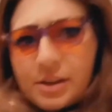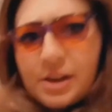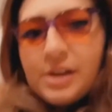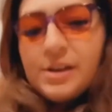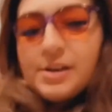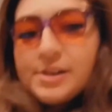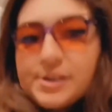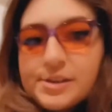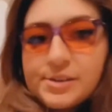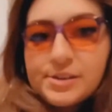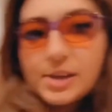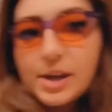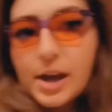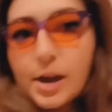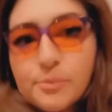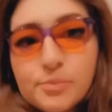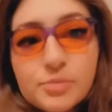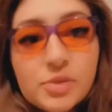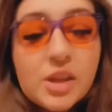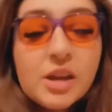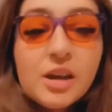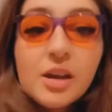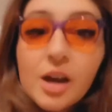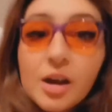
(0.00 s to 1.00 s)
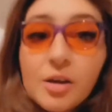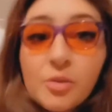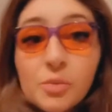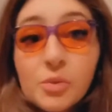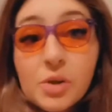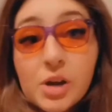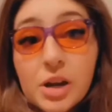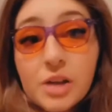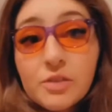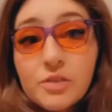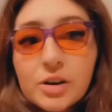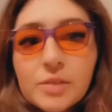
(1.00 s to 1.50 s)
Yeah,
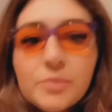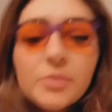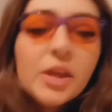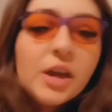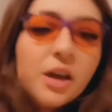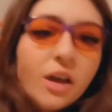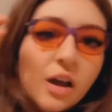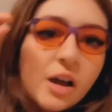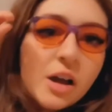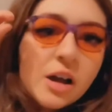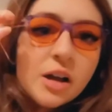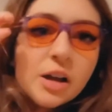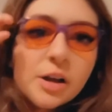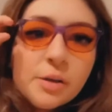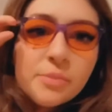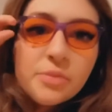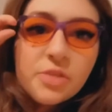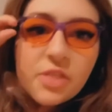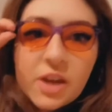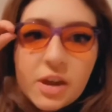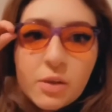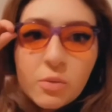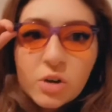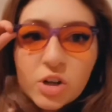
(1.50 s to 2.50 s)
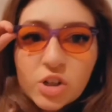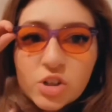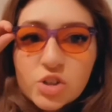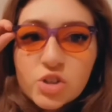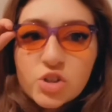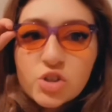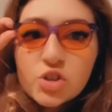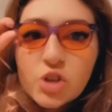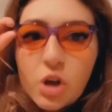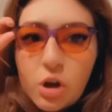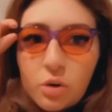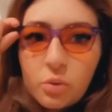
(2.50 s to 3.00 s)
whatever. Um, they work
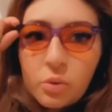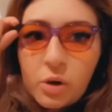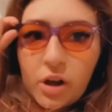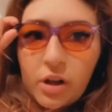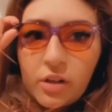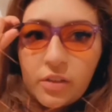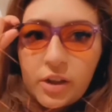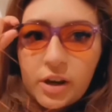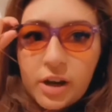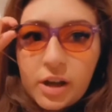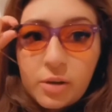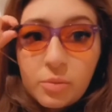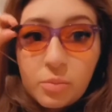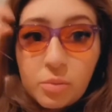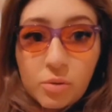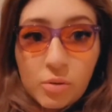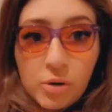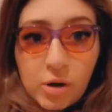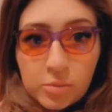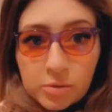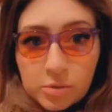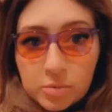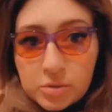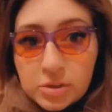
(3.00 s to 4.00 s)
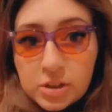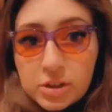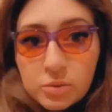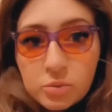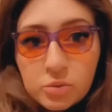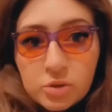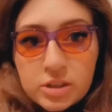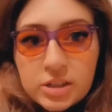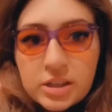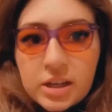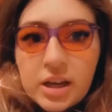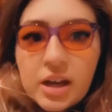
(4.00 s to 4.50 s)
so well that I probably would
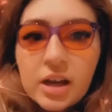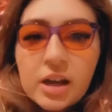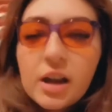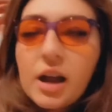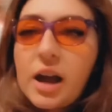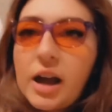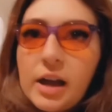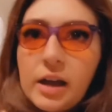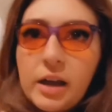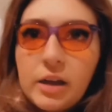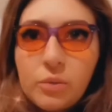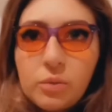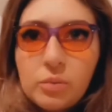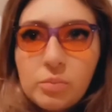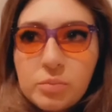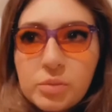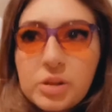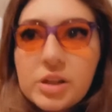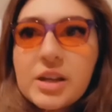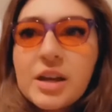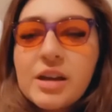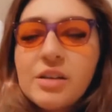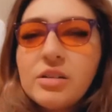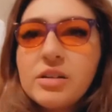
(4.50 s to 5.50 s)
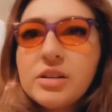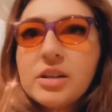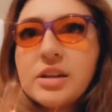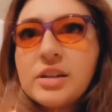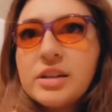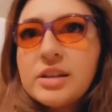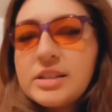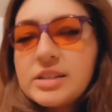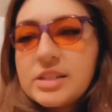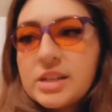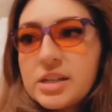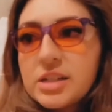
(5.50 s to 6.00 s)
get, I plan on getting
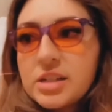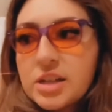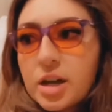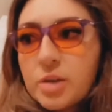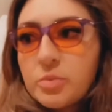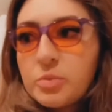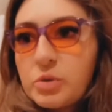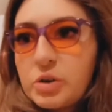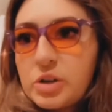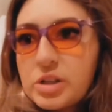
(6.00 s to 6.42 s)
daytime ones.